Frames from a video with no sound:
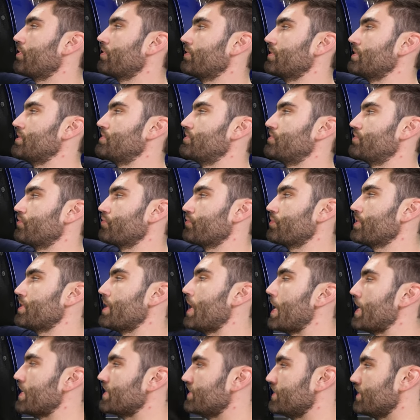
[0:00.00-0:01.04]
these
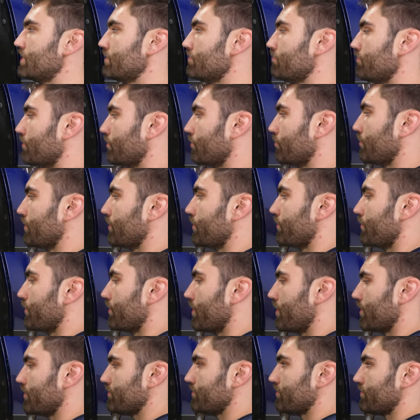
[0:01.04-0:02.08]
three 18 millimeter
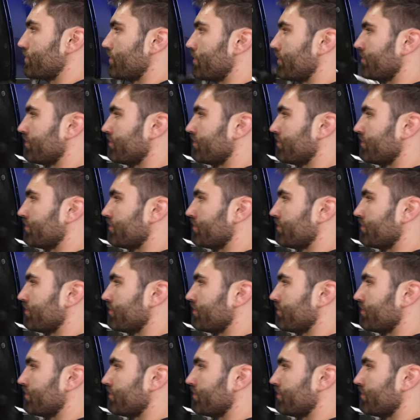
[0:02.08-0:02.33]
nuts.